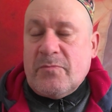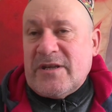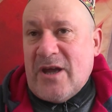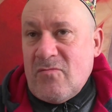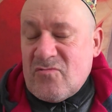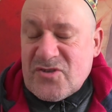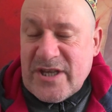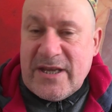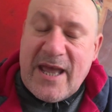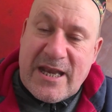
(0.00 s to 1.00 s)
and we don't
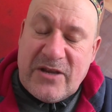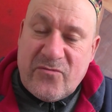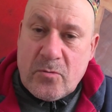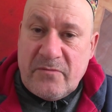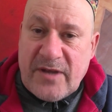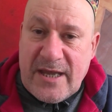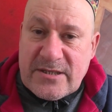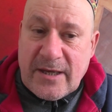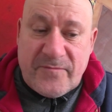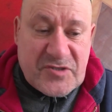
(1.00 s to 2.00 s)
see any form of data.